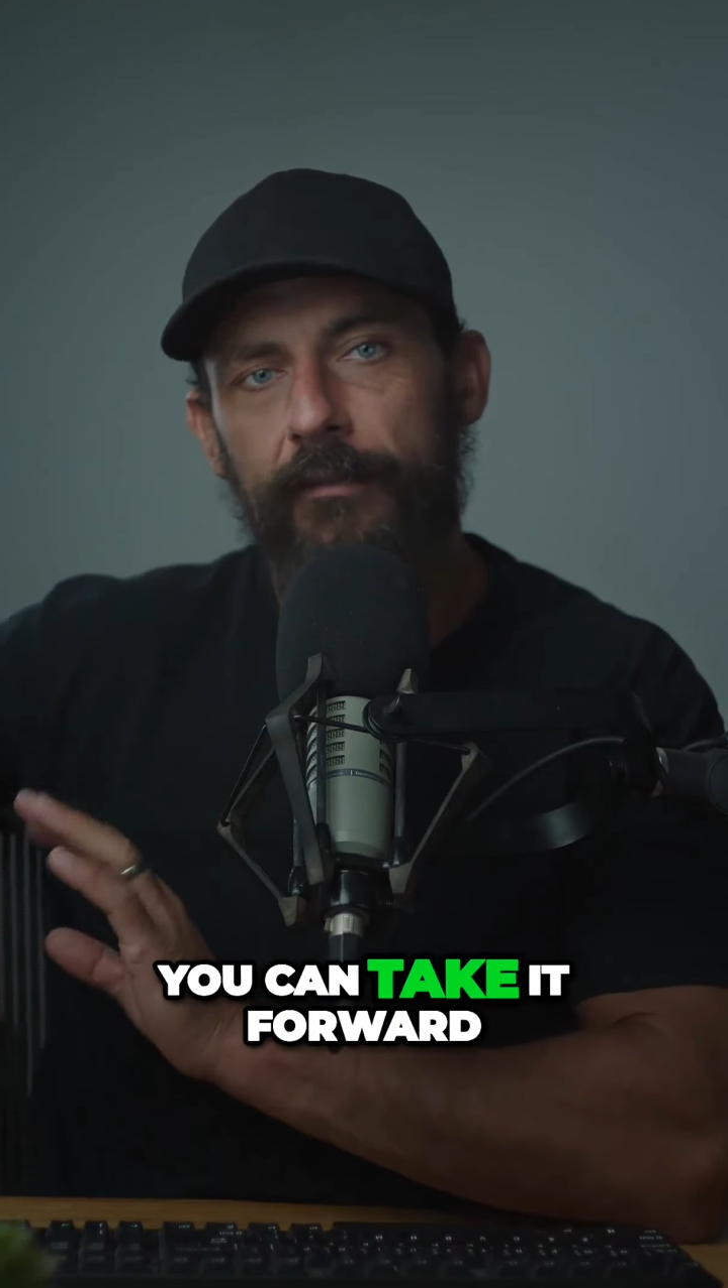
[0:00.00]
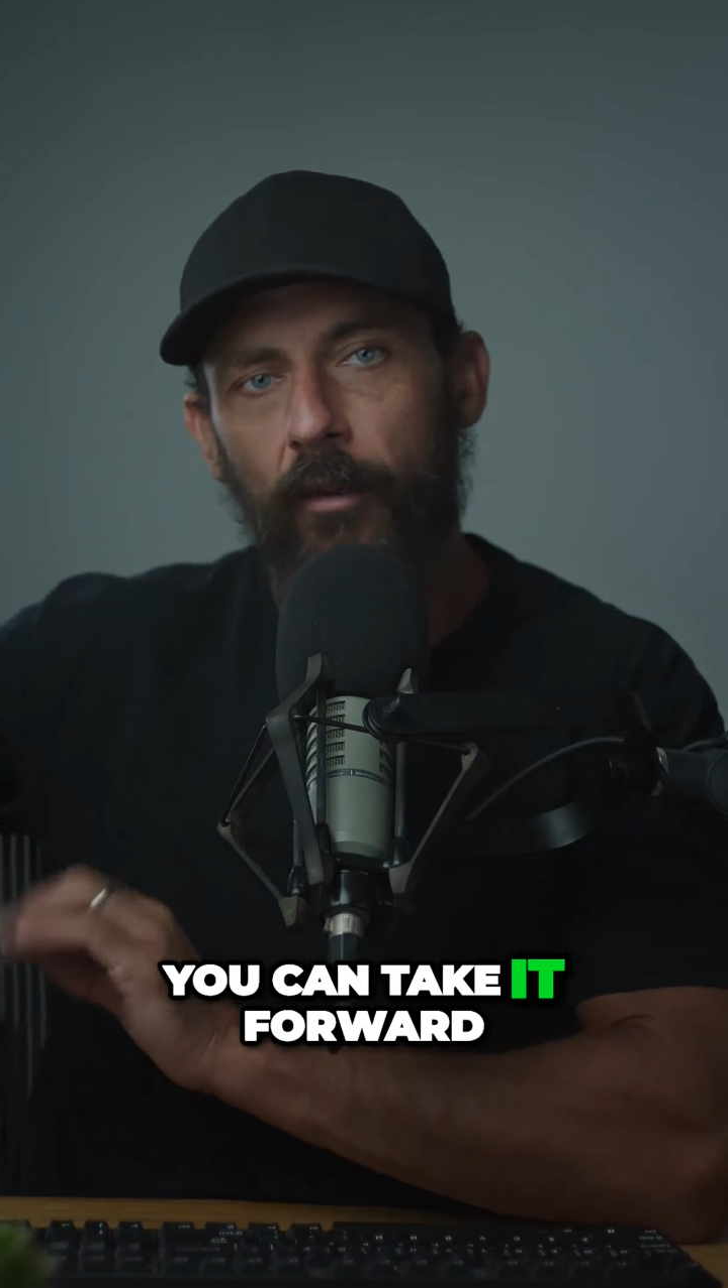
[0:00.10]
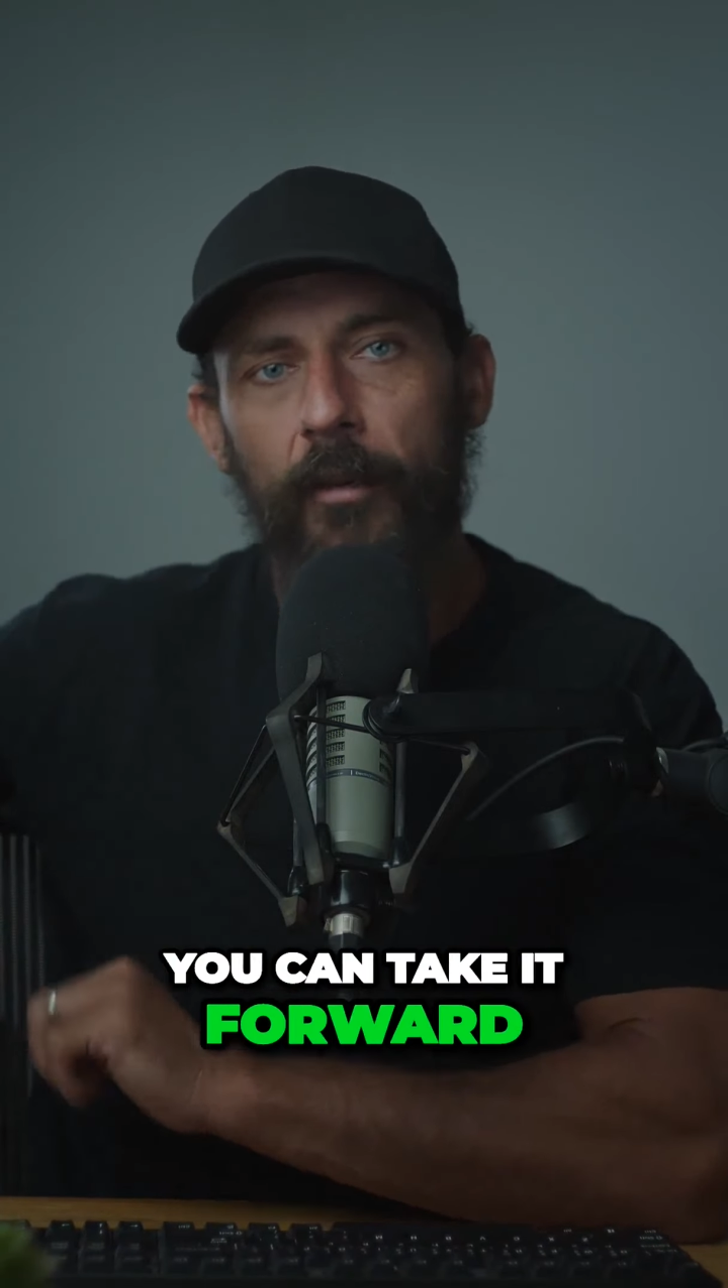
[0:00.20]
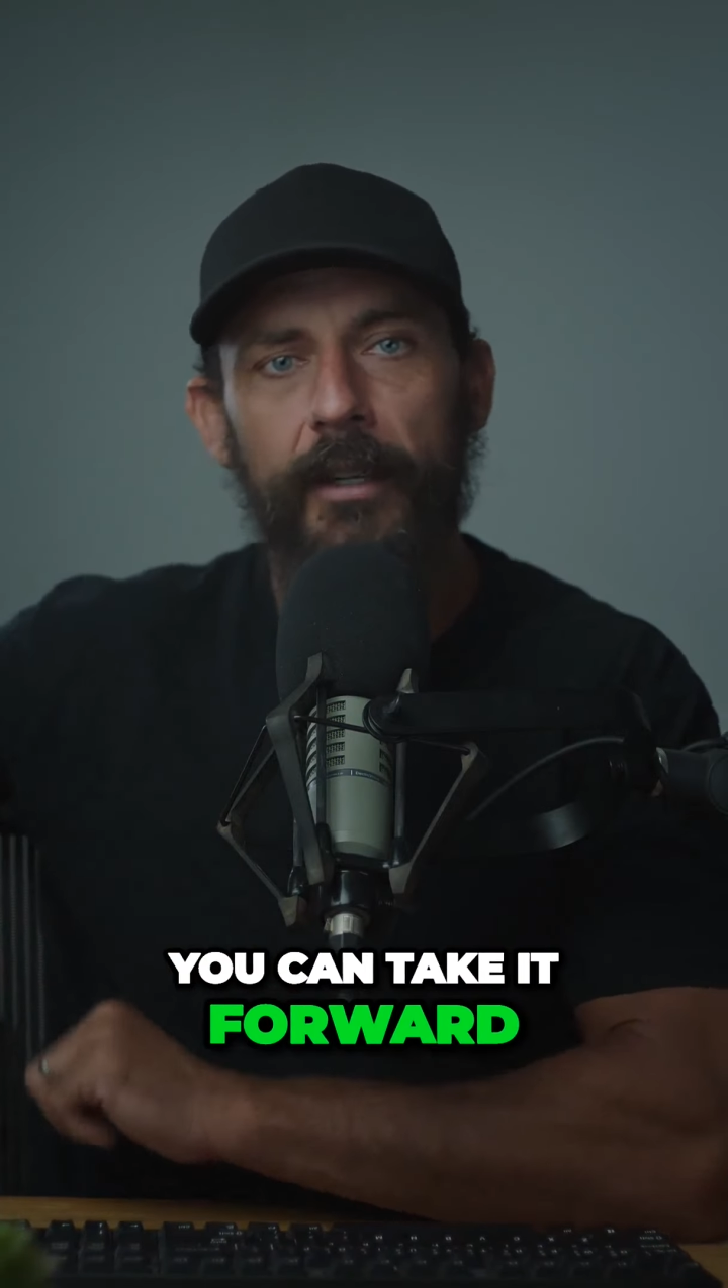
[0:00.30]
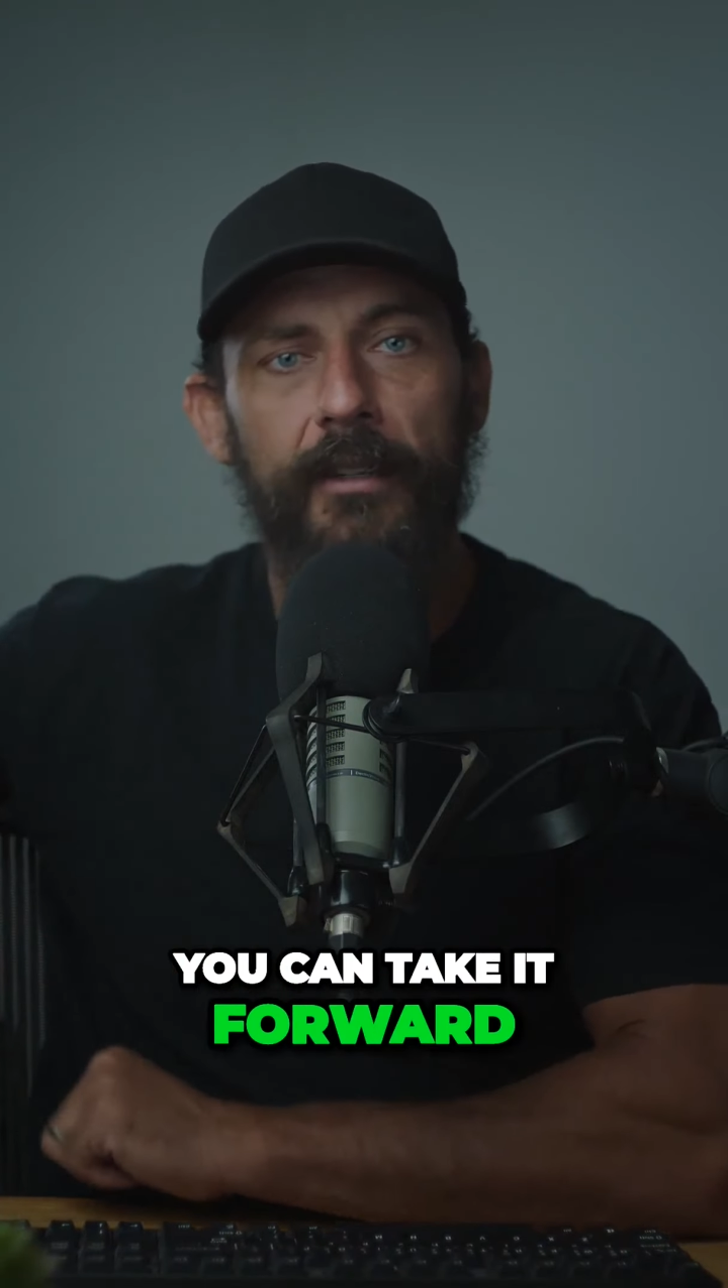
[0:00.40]
it
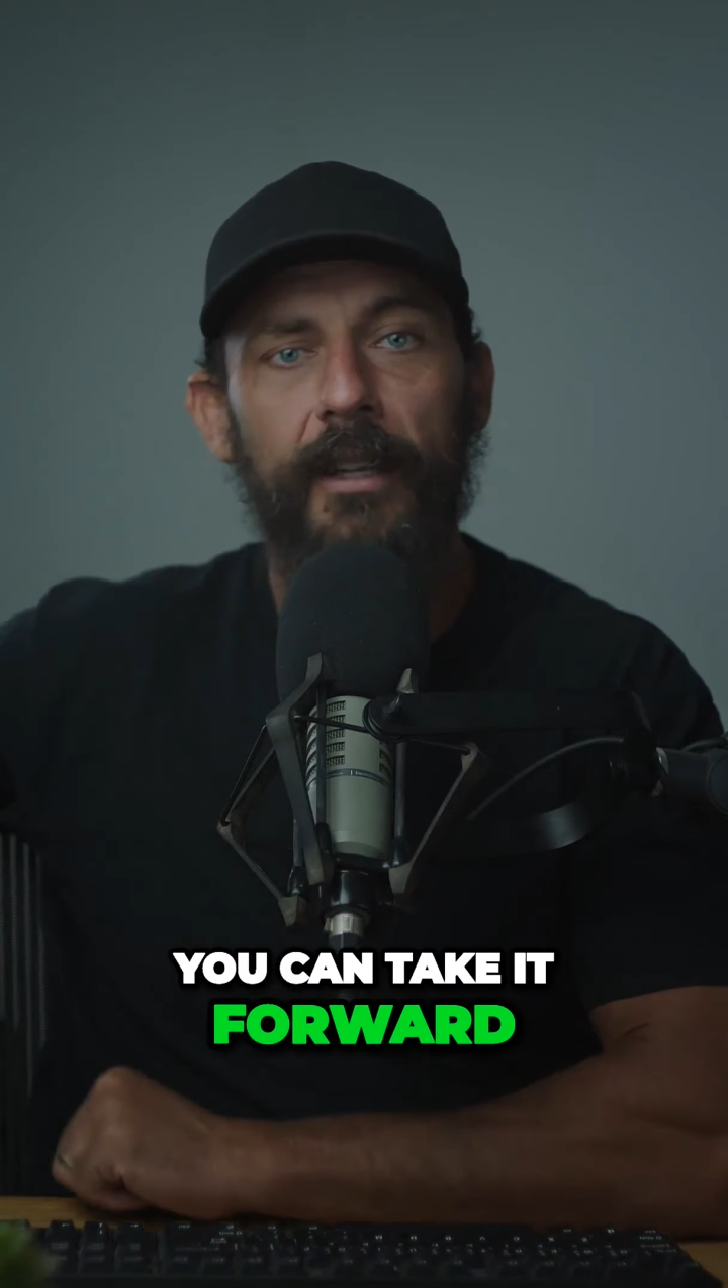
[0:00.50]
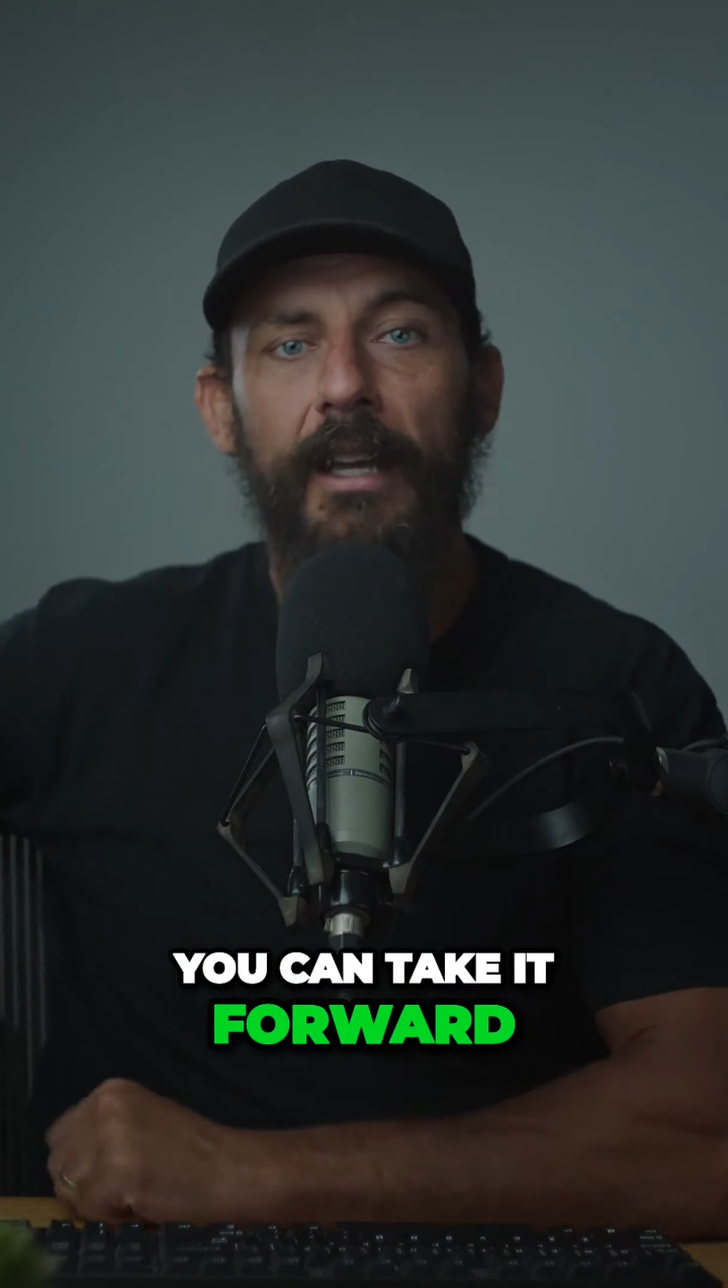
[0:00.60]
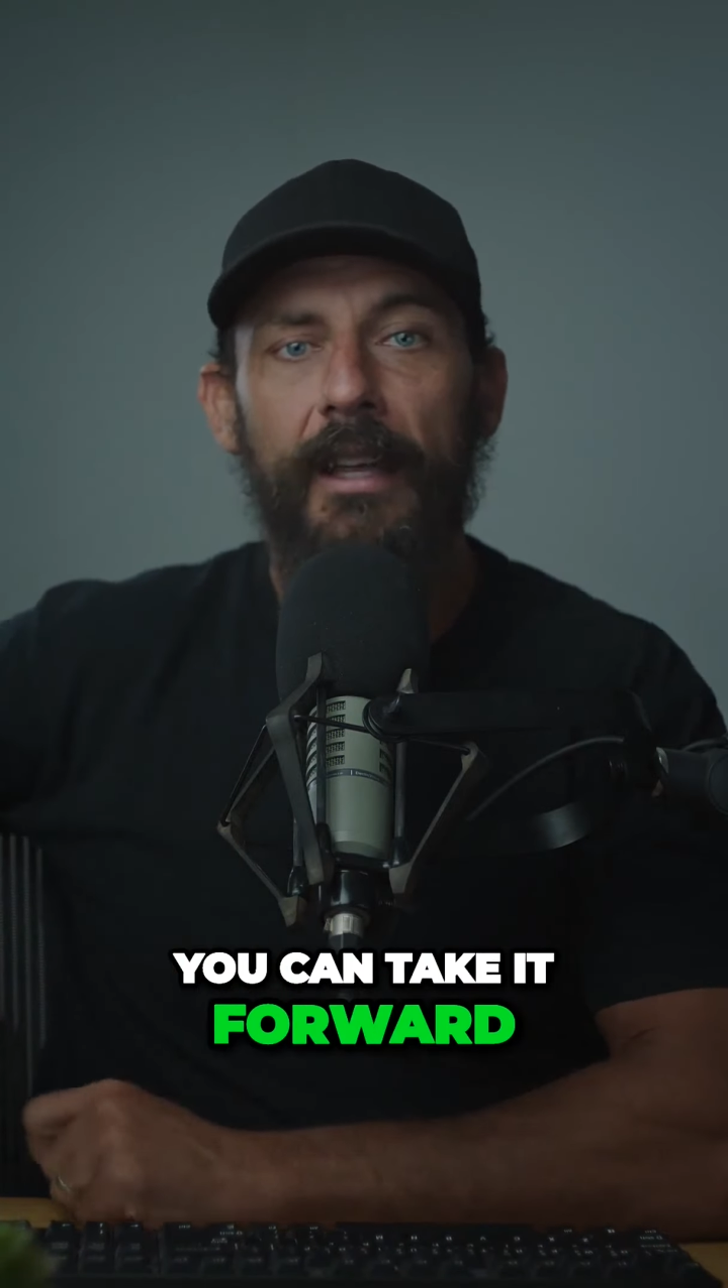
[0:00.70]
forward and